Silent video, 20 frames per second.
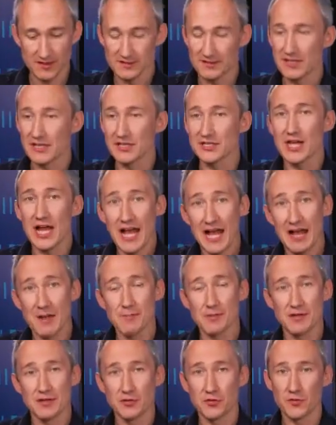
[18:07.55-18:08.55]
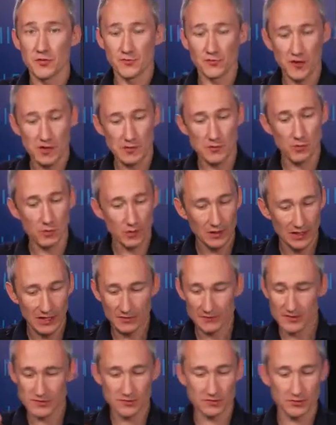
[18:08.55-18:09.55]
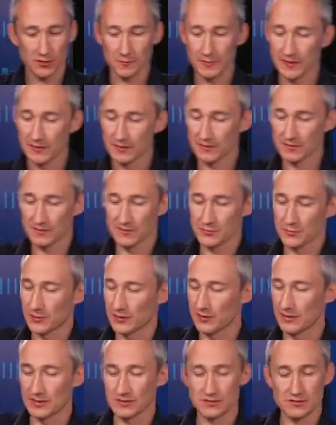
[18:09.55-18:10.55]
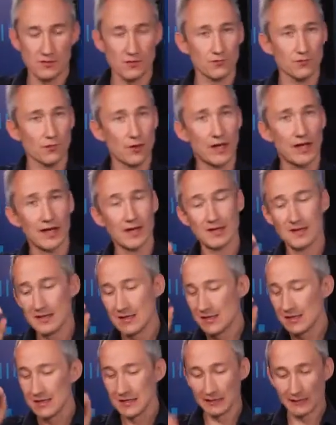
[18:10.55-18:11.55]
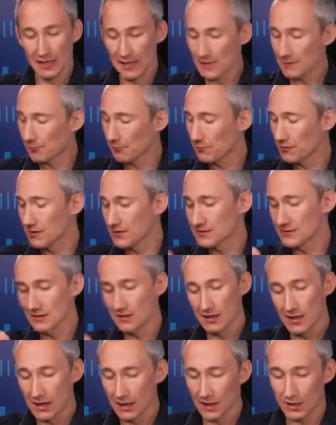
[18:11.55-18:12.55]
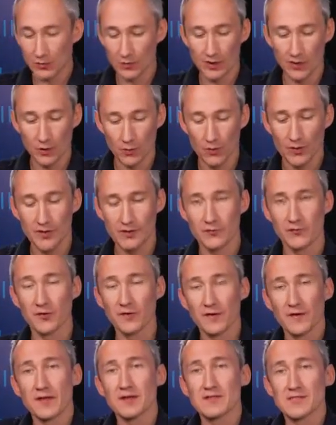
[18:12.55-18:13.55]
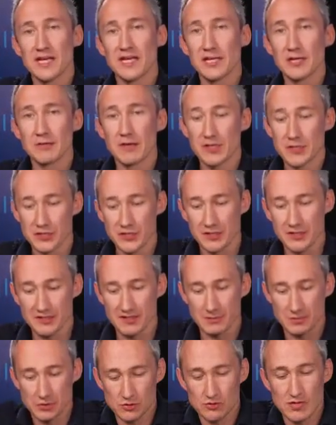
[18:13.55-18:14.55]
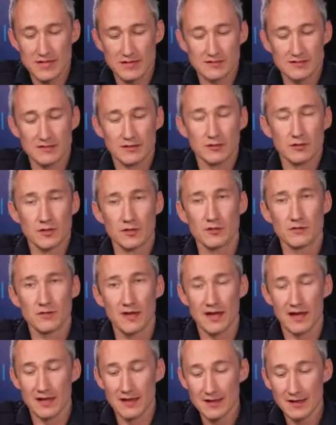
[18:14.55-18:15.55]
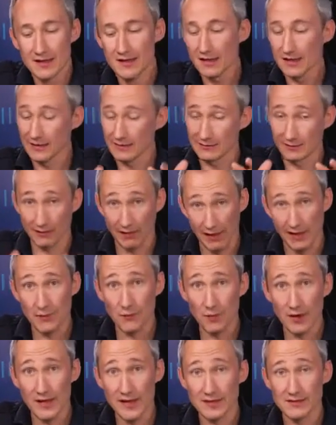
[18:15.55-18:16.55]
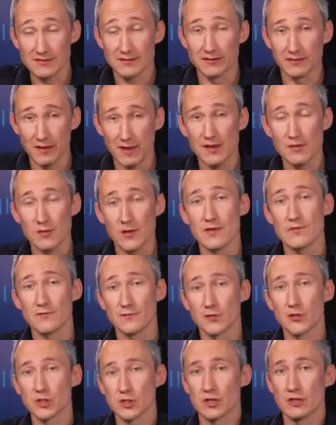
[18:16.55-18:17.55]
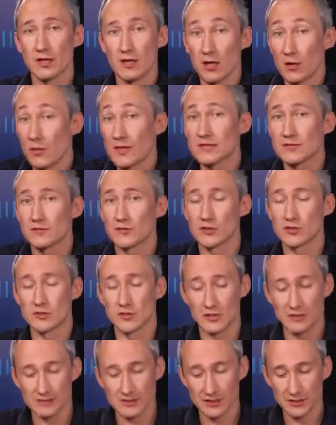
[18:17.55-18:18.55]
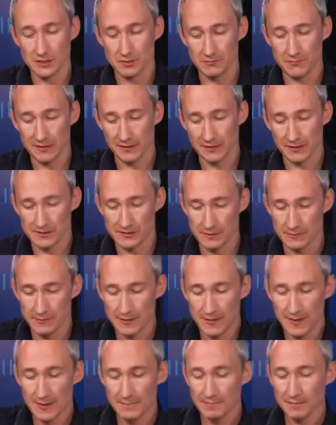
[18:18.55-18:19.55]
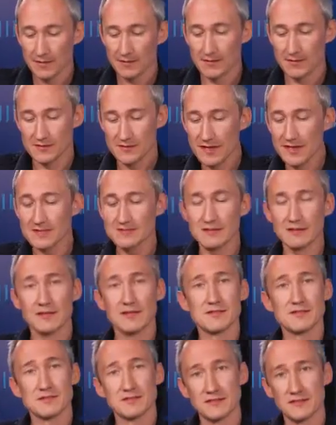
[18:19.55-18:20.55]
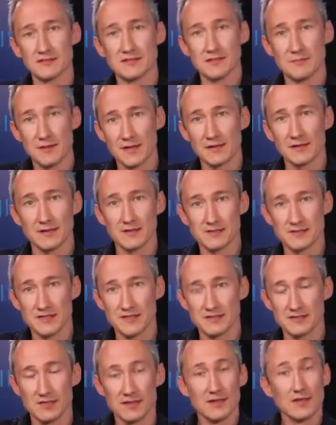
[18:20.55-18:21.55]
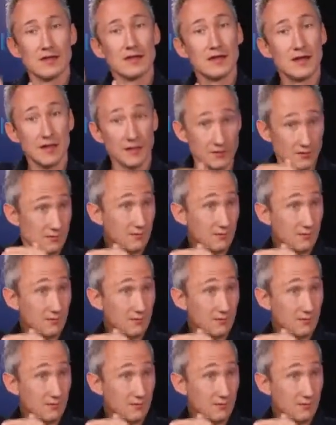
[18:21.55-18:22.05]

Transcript: each app in your environment will have its own dependencies, whether that's software, libraries, hardware, or whatever. And the container engine is abstracting a lot of that. It's lightweight. It's a lightweight OS virtualization mechanism that's isolating these dependencies and